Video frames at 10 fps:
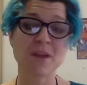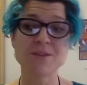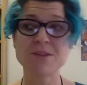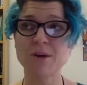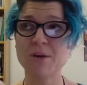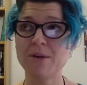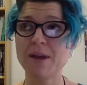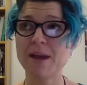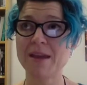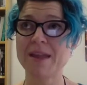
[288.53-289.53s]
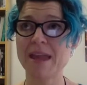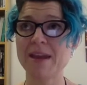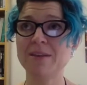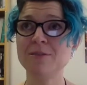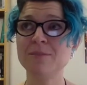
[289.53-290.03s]
So
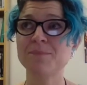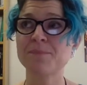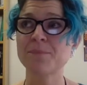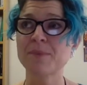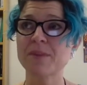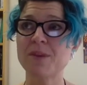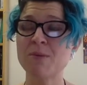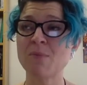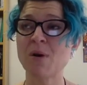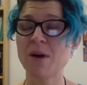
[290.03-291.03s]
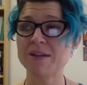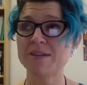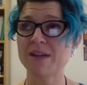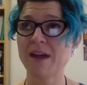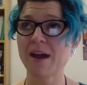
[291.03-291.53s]
again, you
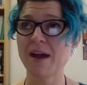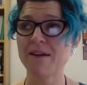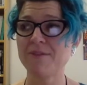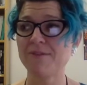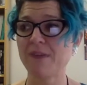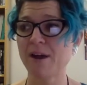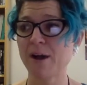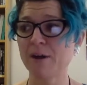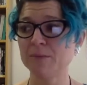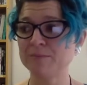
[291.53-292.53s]
might have a